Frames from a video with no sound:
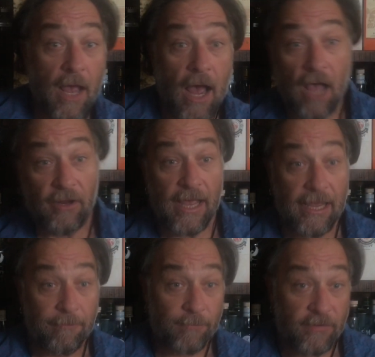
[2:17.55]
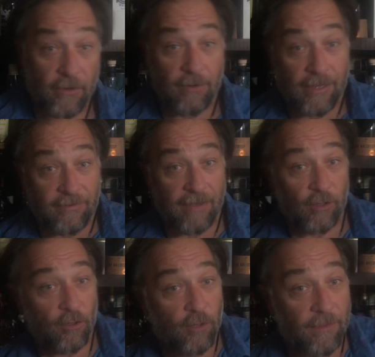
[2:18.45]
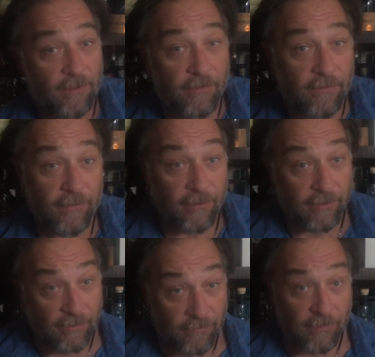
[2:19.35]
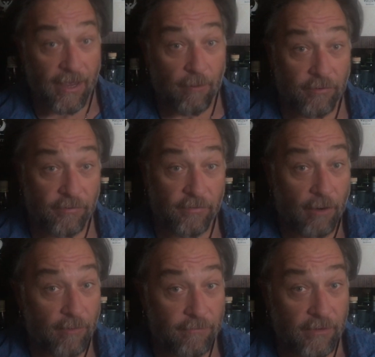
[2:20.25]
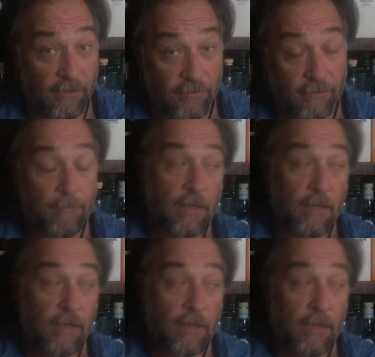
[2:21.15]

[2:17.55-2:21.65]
Okay, so let's have a look at this Lustau sherry finish.